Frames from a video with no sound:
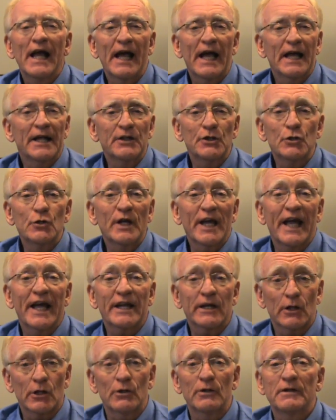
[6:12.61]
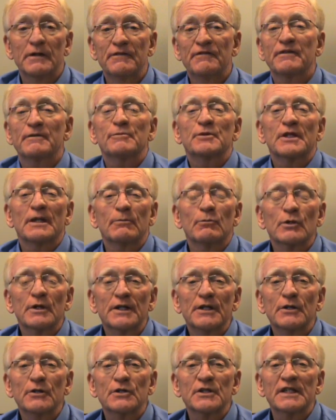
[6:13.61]
and you can't learn from
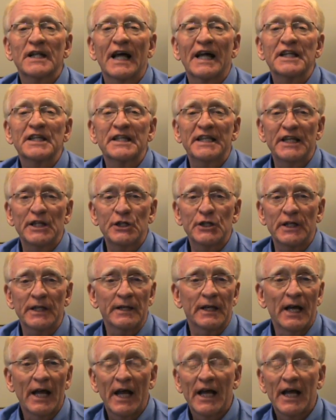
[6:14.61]
someone who's not teaching.